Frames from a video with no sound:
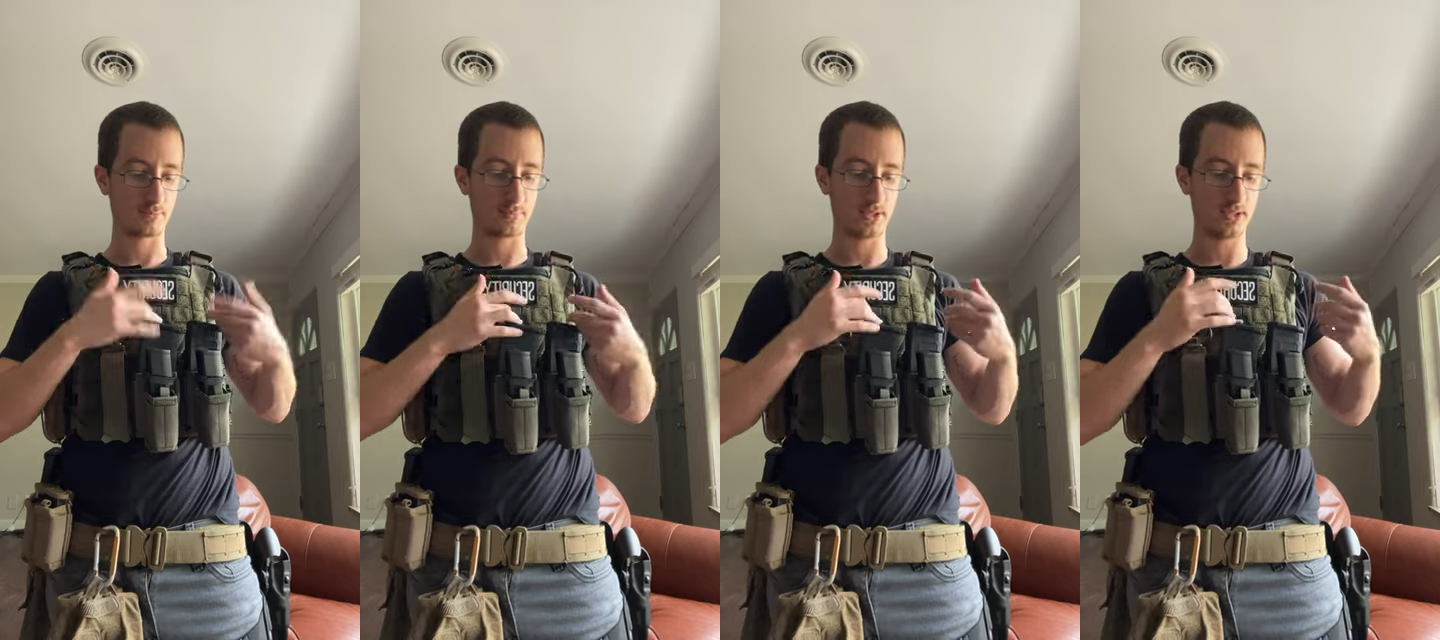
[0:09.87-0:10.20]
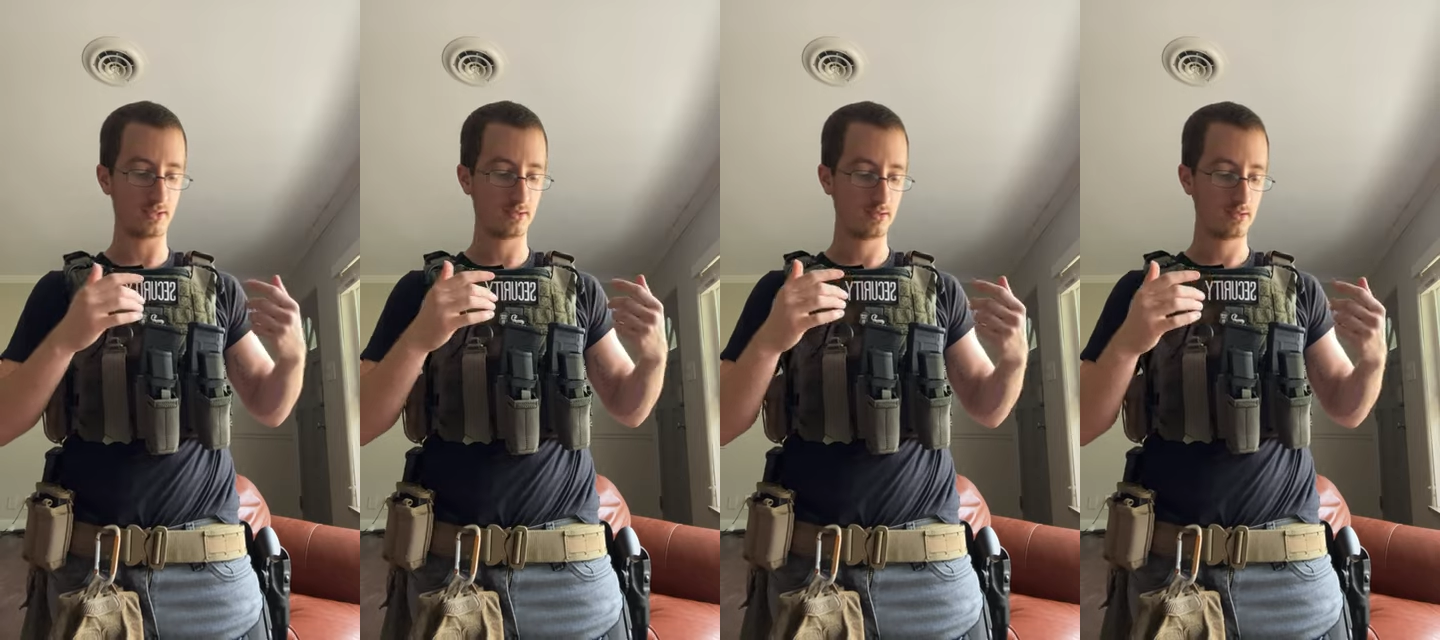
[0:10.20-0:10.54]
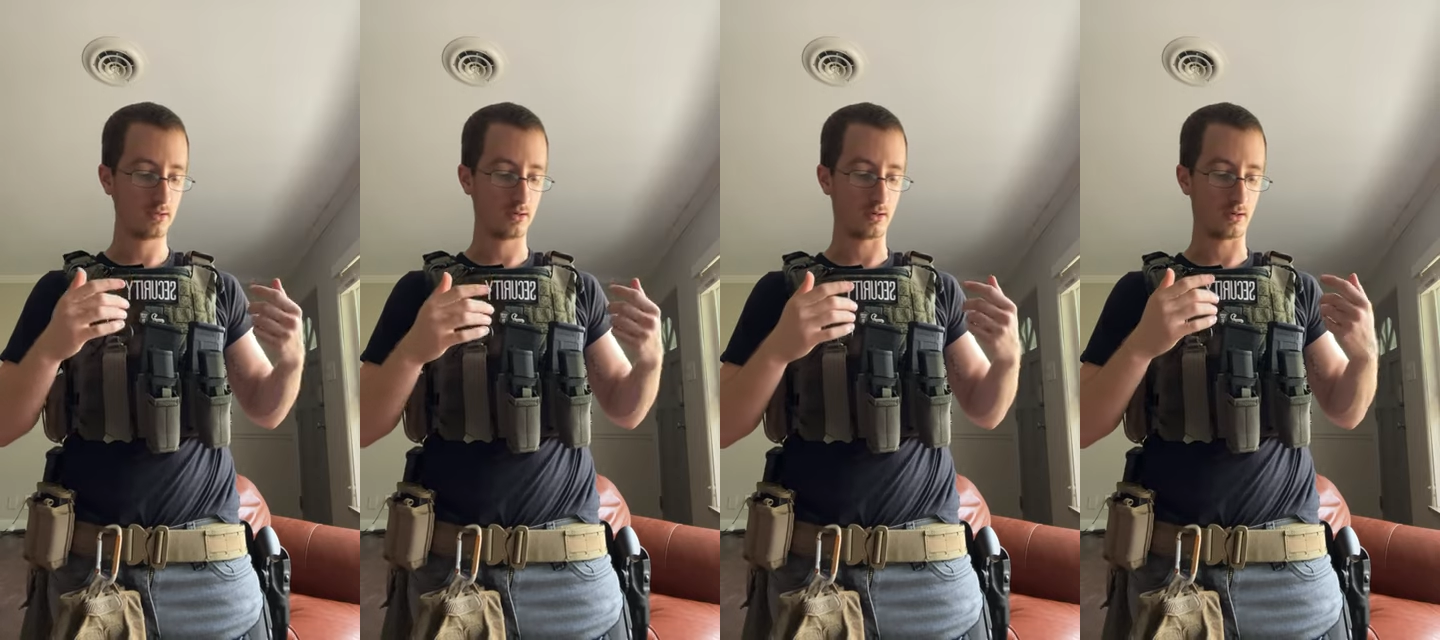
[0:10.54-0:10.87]
are P
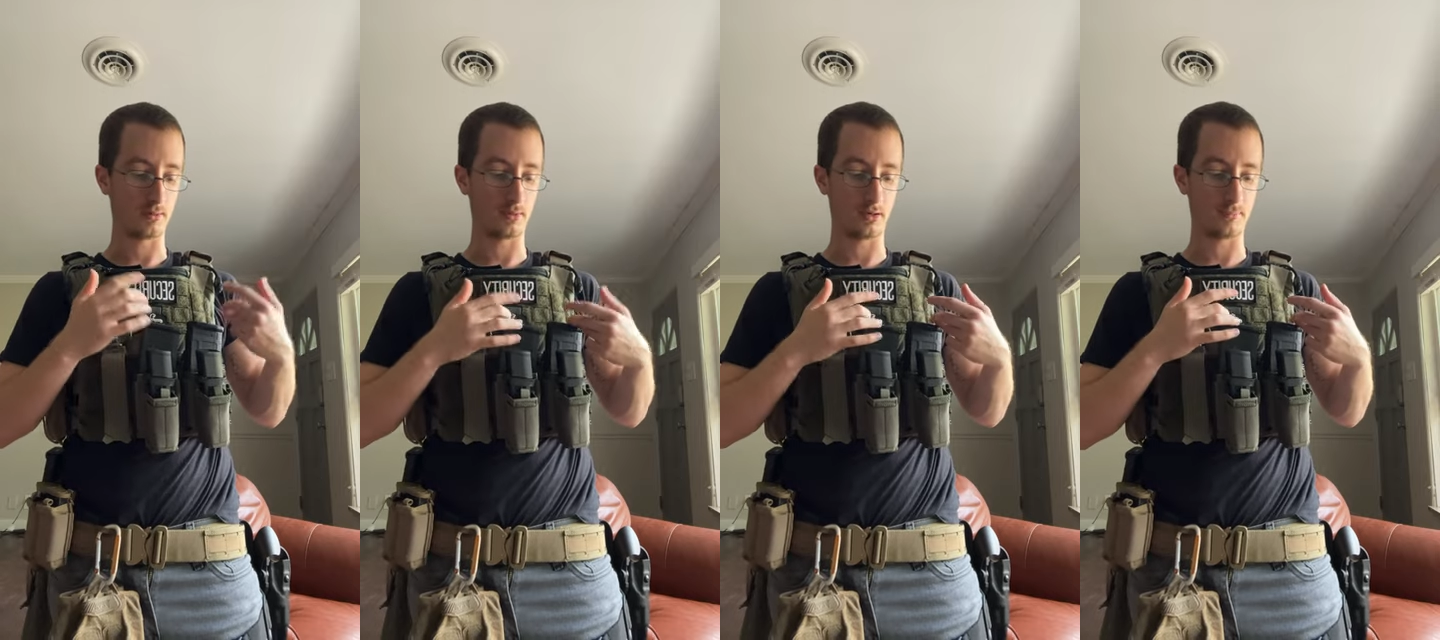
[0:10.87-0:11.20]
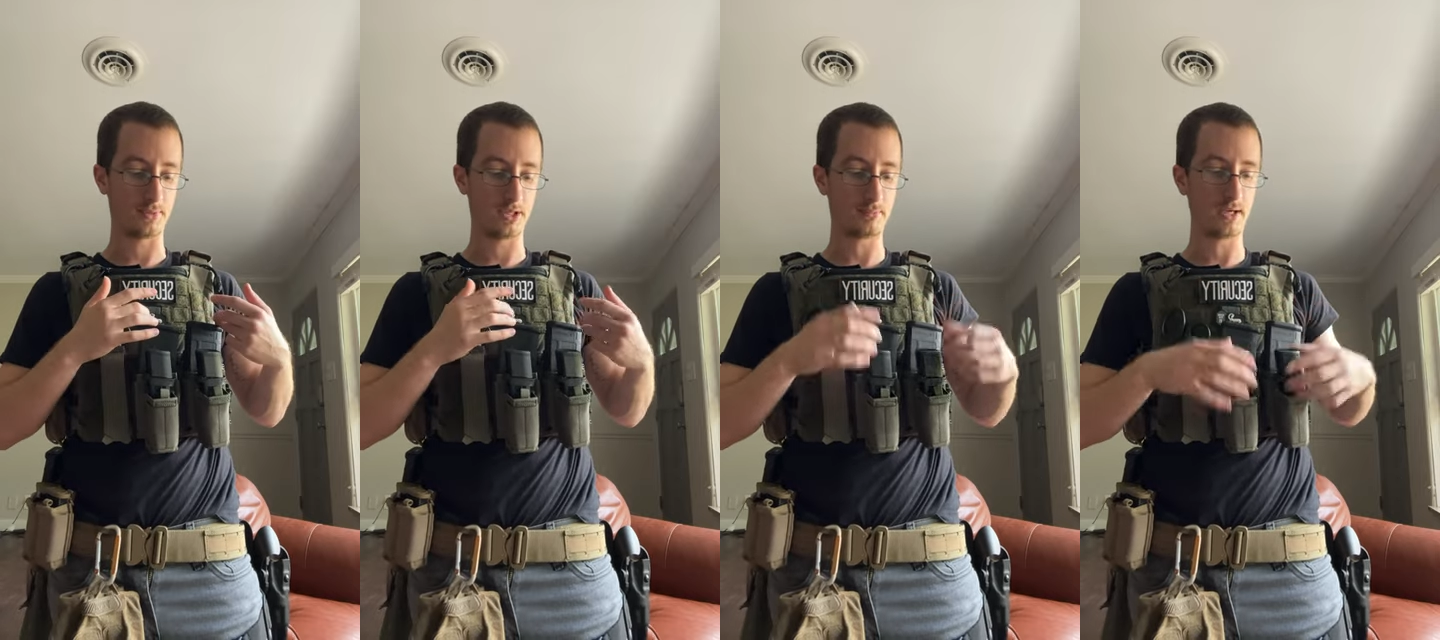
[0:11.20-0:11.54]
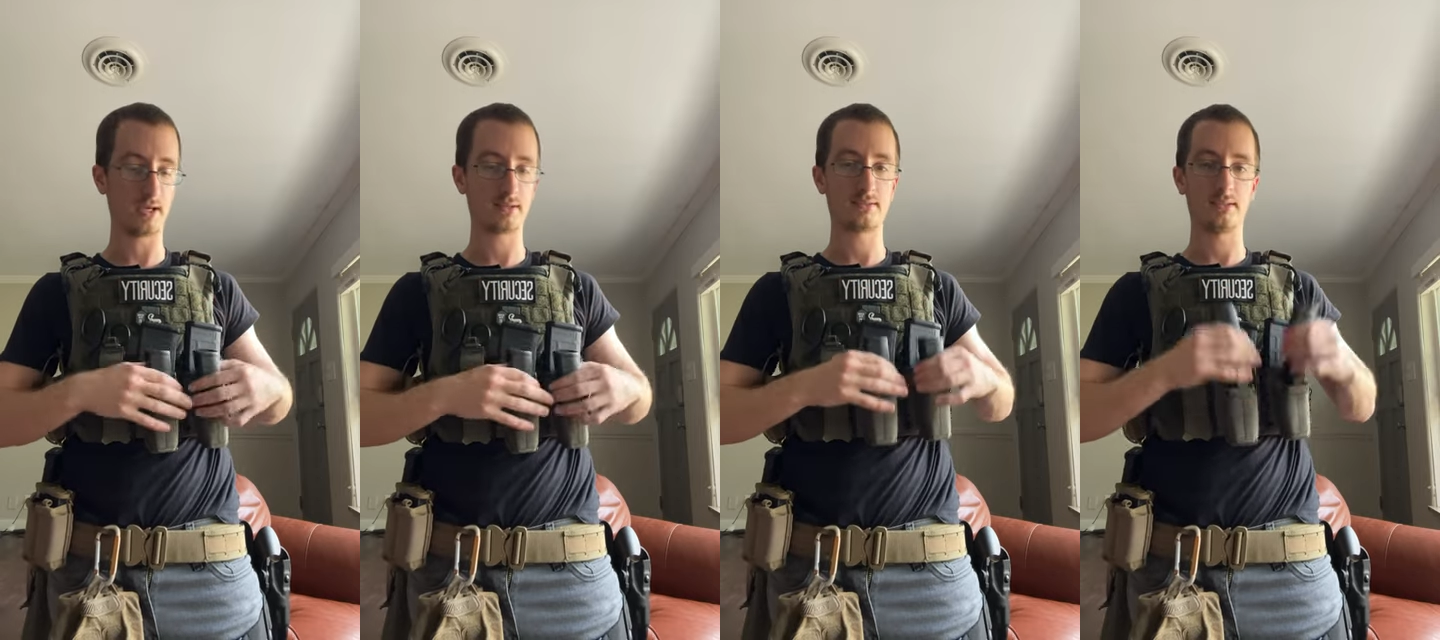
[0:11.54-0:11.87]
or are P mags.